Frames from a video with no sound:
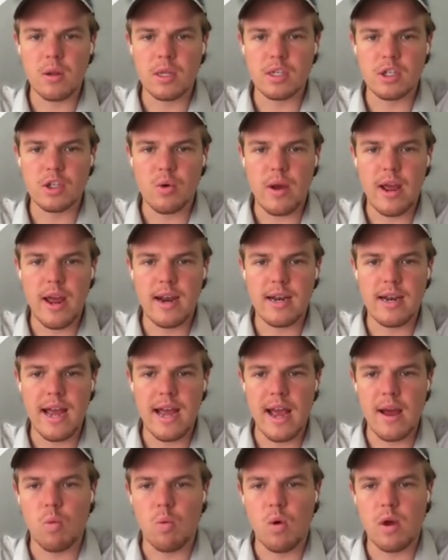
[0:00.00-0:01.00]
let's go ahead and
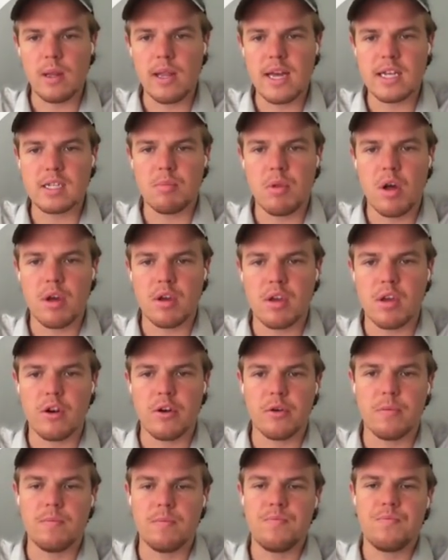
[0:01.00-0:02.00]
add one last block
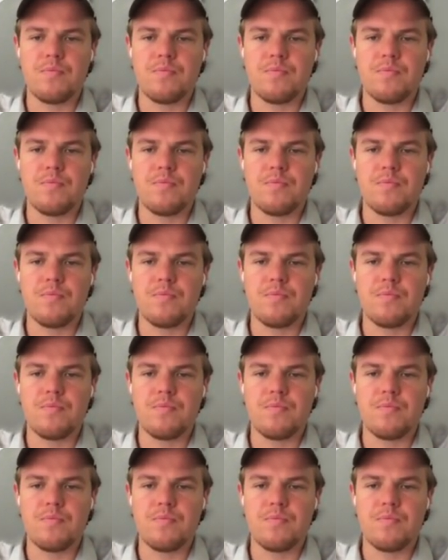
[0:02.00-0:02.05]
here.